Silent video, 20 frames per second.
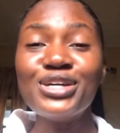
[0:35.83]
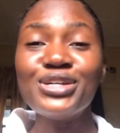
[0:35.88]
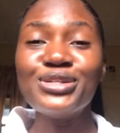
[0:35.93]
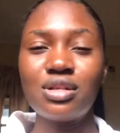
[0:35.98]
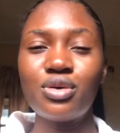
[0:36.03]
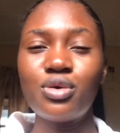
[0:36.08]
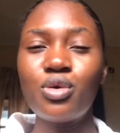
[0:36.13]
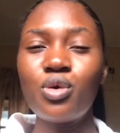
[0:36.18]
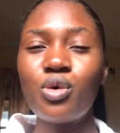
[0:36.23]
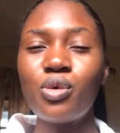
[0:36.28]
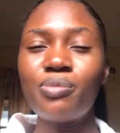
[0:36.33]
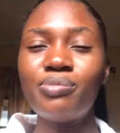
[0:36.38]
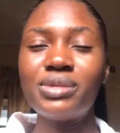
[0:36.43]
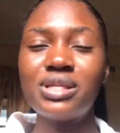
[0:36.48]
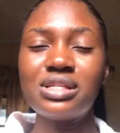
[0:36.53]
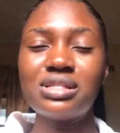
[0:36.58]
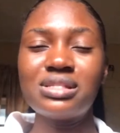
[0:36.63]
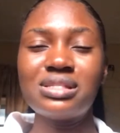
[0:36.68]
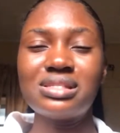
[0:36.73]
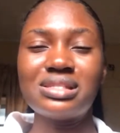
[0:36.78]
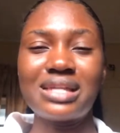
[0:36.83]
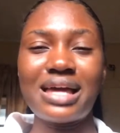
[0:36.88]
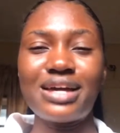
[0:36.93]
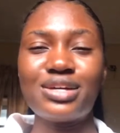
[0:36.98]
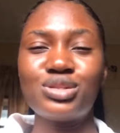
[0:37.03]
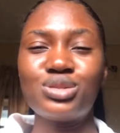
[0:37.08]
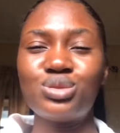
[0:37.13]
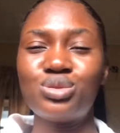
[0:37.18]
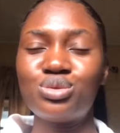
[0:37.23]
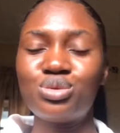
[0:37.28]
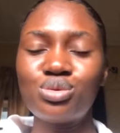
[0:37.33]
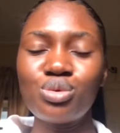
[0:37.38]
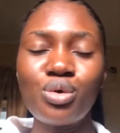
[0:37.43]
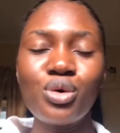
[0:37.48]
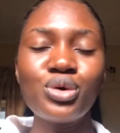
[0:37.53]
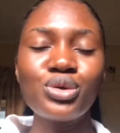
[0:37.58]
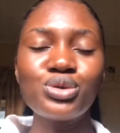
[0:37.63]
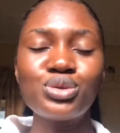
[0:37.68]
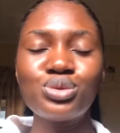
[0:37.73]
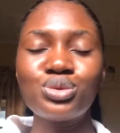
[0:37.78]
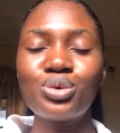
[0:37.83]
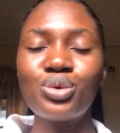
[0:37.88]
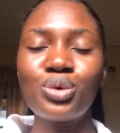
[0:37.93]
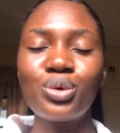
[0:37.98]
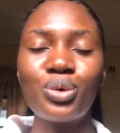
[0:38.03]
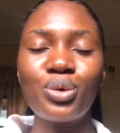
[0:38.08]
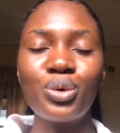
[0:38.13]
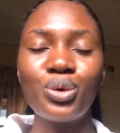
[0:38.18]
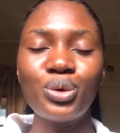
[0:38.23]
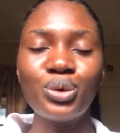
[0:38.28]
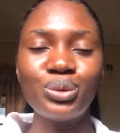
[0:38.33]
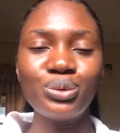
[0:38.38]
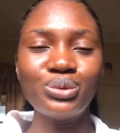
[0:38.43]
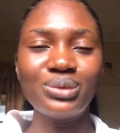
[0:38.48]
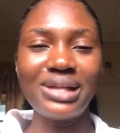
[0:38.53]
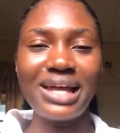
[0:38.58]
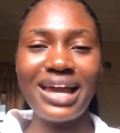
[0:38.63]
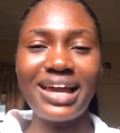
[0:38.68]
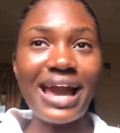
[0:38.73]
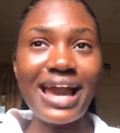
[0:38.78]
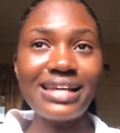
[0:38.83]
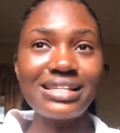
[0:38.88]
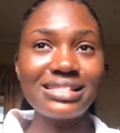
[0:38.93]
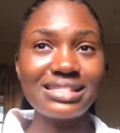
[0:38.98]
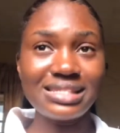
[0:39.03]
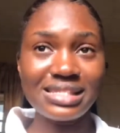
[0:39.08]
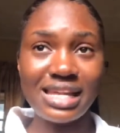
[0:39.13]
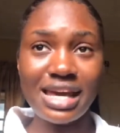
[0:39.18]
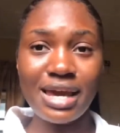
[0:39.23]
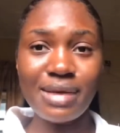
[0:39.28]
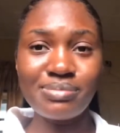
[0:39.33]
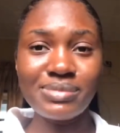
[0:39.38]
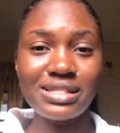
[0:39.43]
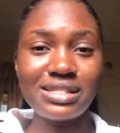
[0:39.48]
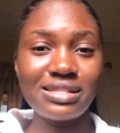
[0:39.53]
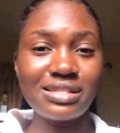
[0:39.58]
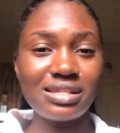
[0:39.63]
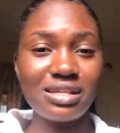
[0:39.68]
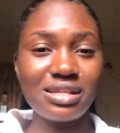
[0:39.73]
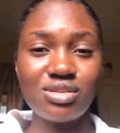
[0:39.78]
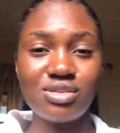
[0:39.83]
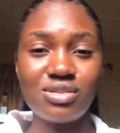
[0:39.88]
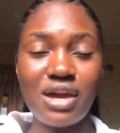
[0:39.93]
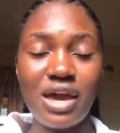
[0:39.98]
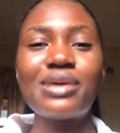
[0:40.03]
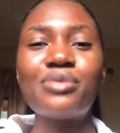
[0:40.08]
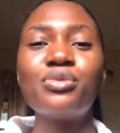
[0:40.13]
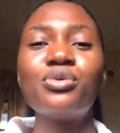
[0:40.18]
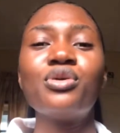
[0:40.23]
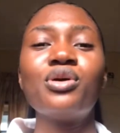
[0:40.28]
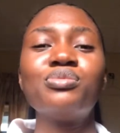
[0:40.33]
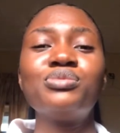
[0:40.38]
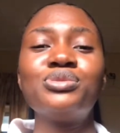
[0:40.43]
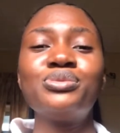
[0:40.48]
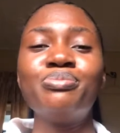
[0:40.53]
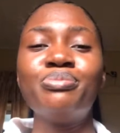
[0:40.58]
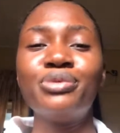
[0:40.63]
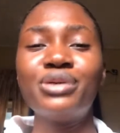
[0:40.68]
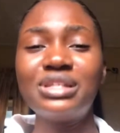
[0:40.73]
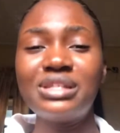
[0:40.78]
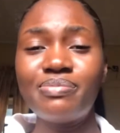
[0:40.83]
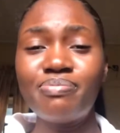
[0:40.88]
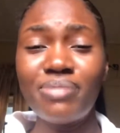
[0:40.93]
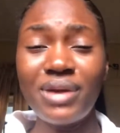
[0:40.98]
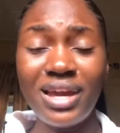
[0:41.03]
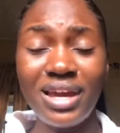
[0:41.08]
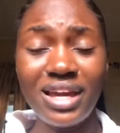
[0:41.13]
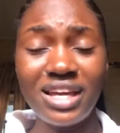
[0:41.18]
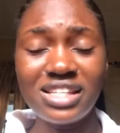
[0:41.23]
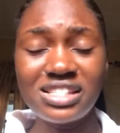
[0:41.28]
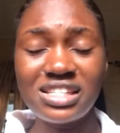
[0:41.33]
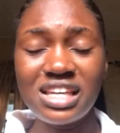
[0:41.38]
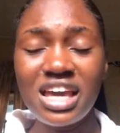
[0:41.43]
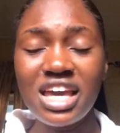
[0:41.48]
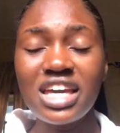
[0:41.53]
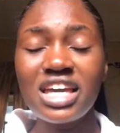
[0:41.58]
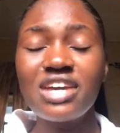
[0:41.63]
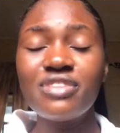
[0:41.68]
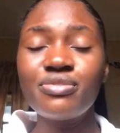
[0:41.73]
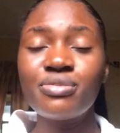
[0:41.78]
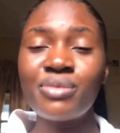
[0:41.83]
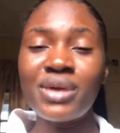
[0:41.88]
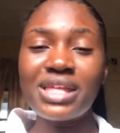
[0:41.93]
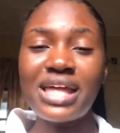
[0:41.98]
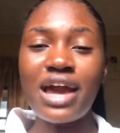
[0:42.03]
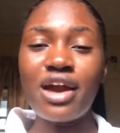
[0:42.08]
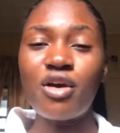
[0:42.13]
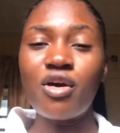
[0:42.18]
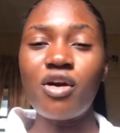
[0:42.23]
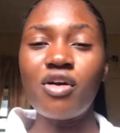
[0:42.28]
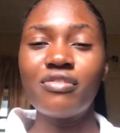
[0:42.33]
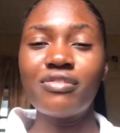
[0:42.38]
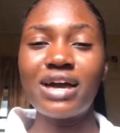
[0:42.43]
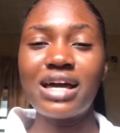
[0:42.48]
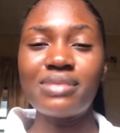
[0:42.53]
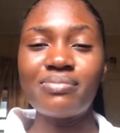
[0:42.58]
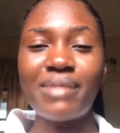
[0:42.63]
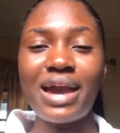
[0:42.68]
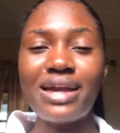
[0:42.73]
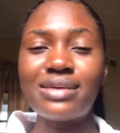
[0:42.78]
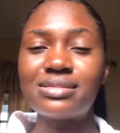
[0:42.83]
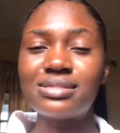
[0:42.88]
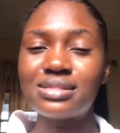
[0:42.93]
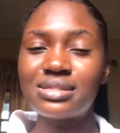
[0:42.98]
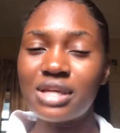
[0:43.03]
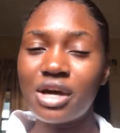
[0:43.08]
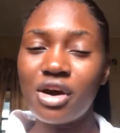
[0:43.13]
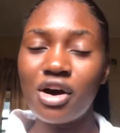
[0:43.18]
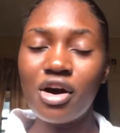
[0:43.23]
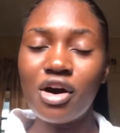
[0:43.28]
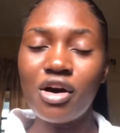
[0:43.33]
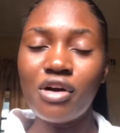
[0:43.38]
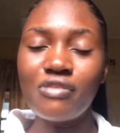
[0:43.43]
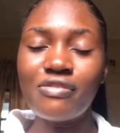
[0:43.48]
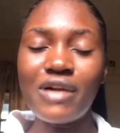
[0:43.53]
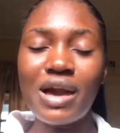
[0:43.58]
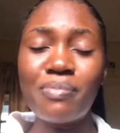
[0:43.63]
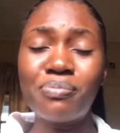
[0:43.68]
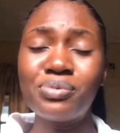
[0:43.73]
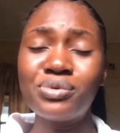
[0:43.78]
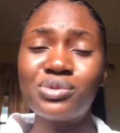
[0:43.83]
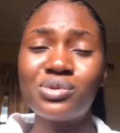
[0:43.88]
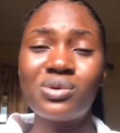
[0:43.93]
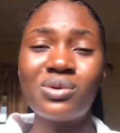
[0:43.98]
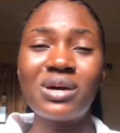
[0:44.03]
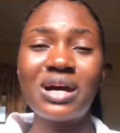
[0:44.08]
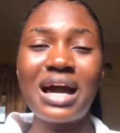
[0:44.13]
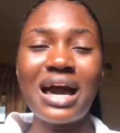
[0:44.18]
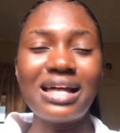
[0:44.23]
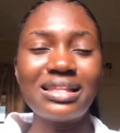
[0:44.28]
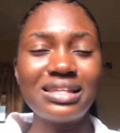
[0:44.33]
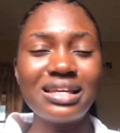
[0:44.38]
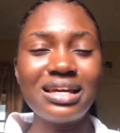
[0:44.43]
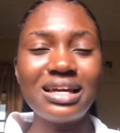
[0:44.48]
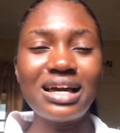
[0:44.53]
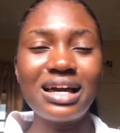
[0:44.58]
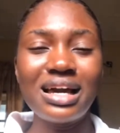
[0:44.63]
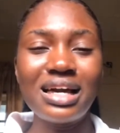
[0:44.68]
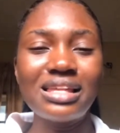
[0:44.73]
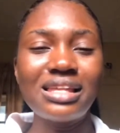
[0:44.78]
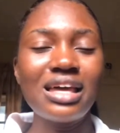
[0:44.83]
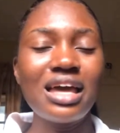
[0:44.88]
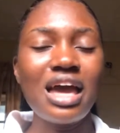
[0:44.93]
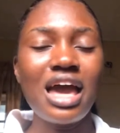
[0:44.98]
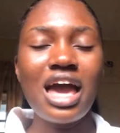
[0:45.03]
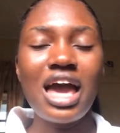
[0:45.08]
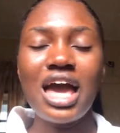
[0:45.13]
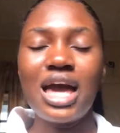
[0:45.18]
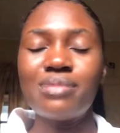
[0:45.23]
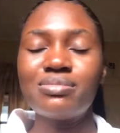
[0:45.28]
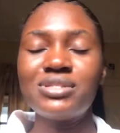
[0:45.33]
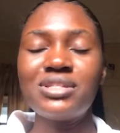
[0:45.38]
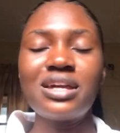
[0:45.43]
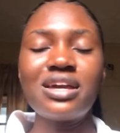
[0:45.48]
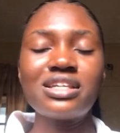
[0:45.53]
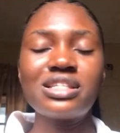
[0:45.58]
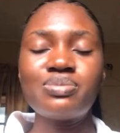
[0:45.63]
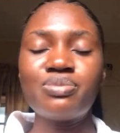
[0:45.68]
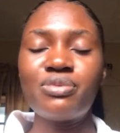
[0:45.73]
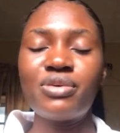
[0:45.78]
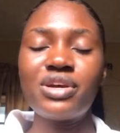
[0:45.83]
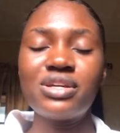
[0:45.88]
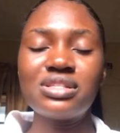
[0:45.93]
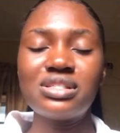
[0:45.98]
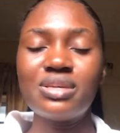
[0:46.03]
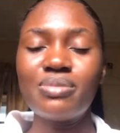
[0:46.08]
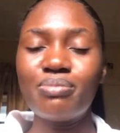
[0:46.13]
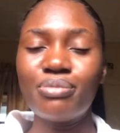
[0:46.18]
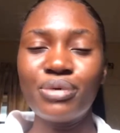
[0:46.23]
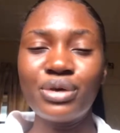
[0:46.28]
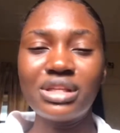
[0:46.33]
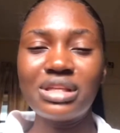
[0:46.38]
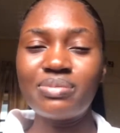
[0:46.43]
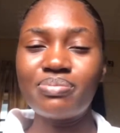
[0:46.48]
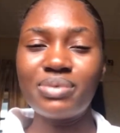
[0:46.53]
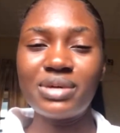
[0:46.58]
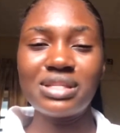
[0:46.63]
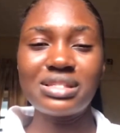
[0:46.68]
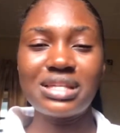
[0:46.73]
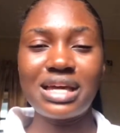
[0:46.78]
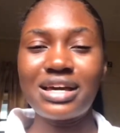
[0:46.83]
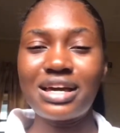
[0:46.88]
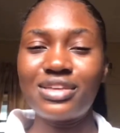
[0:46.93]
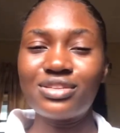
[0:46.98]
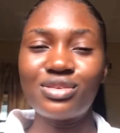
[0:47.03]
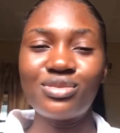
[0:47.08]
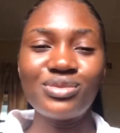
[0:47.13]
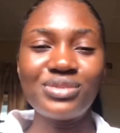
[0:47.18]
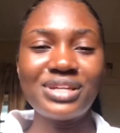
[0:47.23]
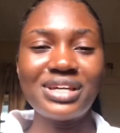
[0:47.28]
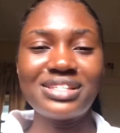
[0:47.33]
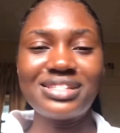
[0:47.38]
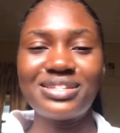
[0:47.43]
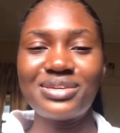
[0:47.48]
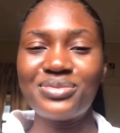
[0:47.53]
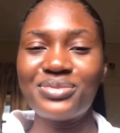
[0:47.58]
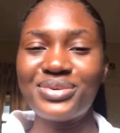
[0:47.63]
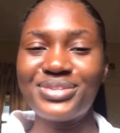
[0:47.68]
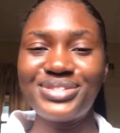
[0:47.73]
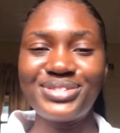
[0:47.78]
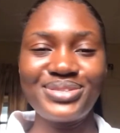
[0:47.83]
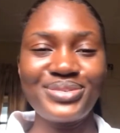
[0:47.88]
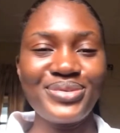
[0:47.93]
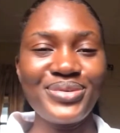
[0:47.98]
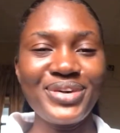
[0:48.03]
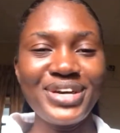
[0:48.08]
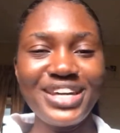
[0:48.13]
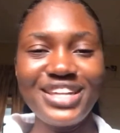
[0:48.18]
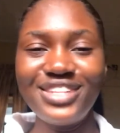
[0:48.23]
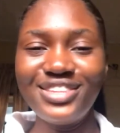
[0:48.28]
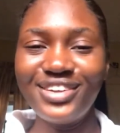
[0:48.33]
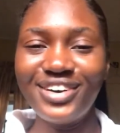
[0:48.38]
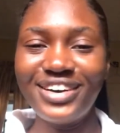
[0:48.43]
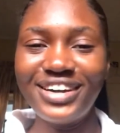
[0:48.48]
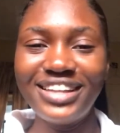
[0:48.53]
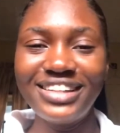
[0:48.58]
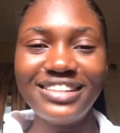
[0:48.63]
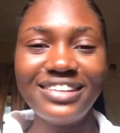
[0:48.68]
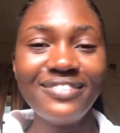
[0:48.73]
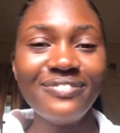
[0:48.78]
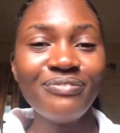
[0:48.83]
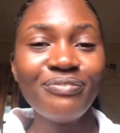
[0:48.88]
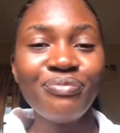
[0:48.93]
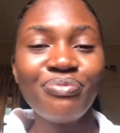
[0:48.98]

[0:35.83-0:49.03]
The whole place is like so cold. Like, I slept and I woke up to body pains. Even when I covered myself, I put on cardigan, I'm still experiencing body pains. Like, I don't understand what's going on.